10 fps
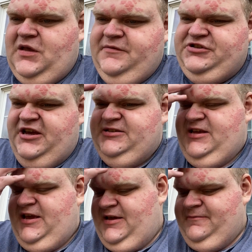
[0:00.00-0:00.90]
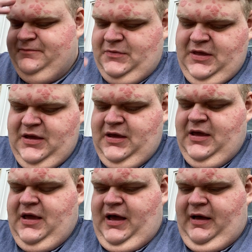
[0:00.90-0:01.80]
with JT.
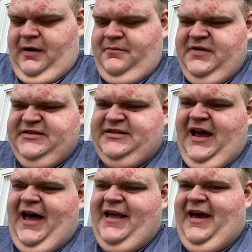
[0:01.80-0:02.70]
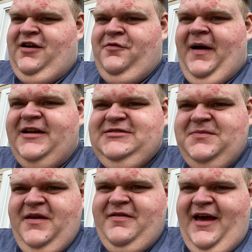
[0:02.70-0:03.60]
Um, this guy kind of reminds
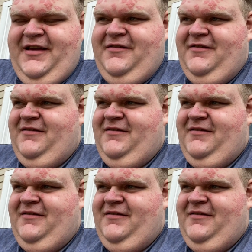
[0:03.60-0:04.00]
me of that.